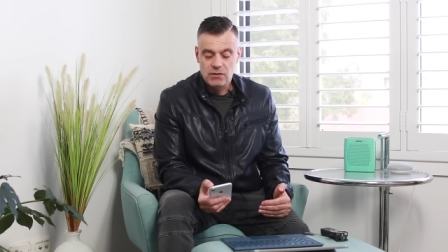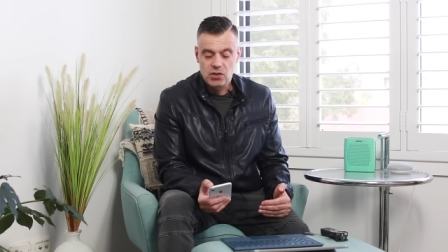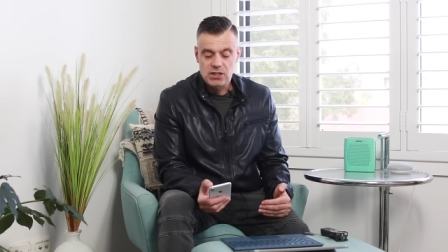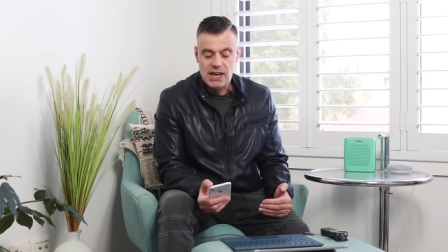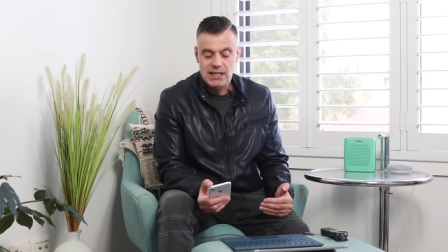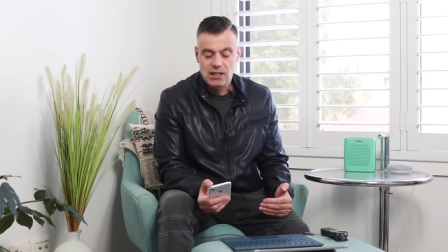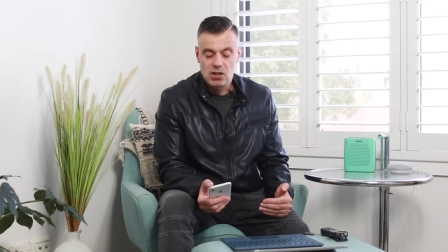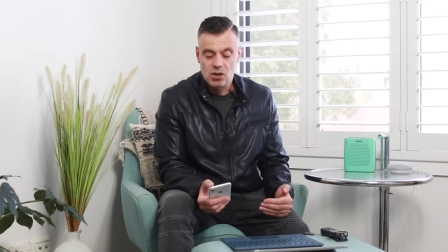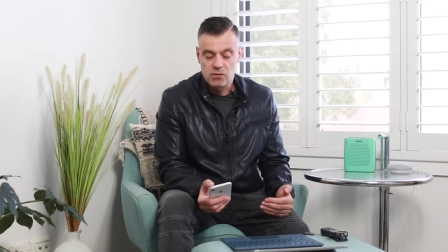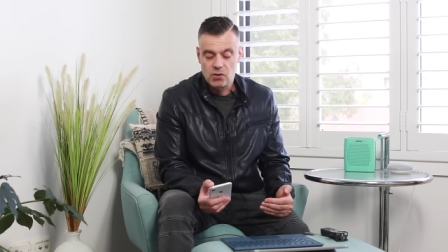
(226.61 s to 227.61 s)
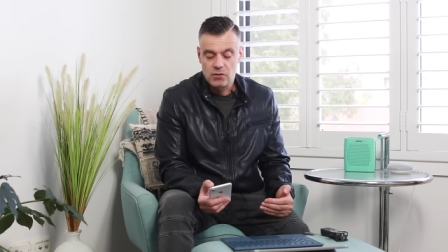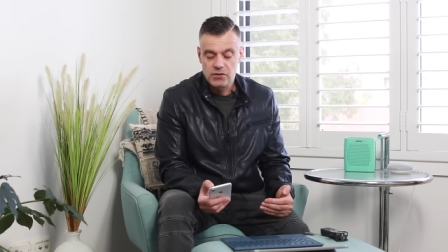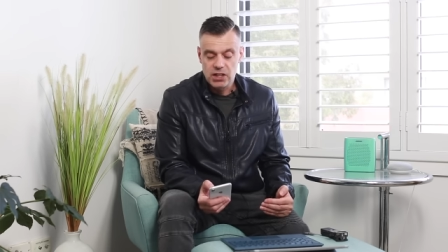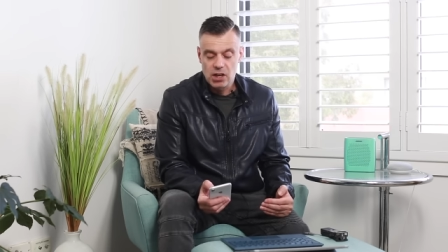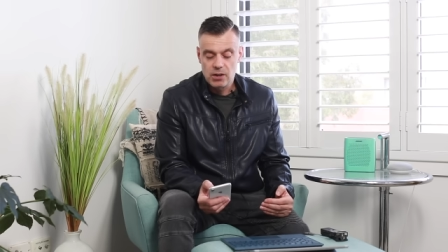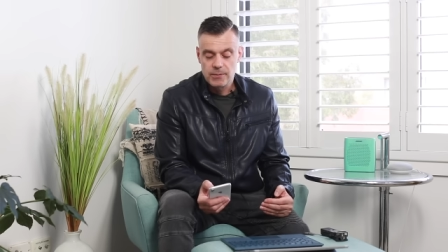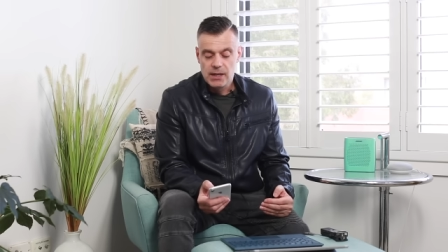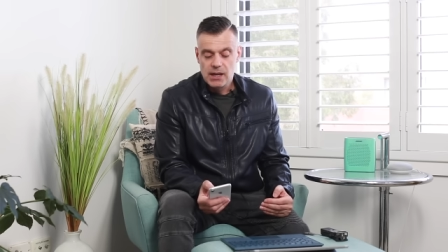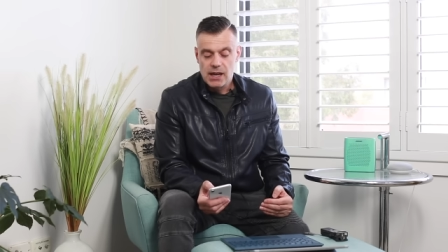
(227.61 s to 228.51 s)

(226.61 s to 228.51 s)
if you're taking long form video